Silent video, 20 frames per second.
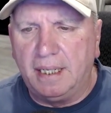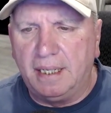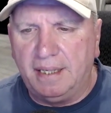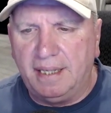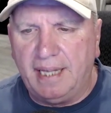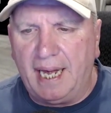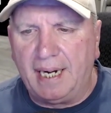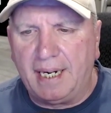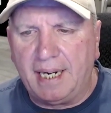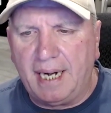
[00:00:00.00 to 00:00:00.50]

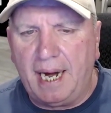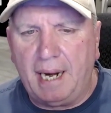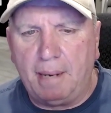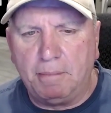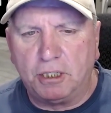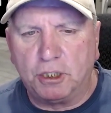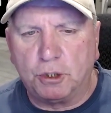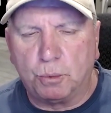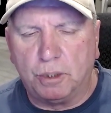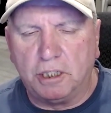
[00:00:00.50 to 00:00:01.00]
That
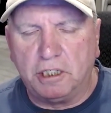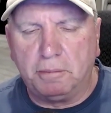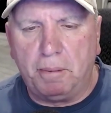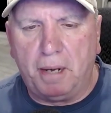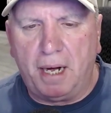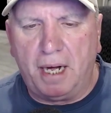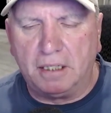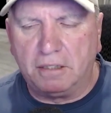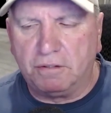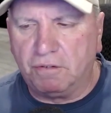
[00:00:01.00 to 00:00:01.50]
came as a
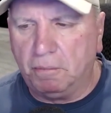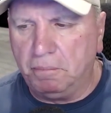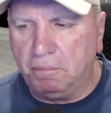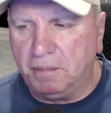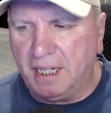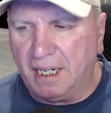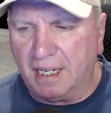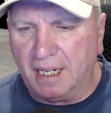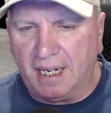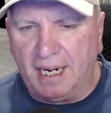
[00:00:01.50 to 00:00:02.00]
response from
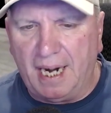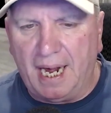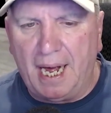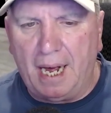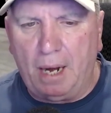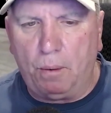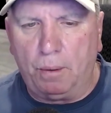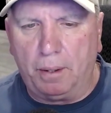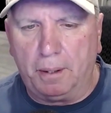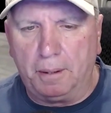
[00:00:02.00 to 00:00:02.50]
Dylan
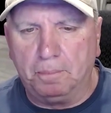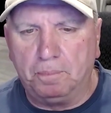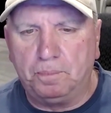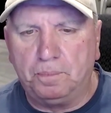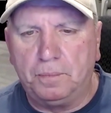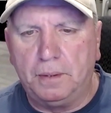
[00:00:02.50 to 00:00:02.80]
Howard.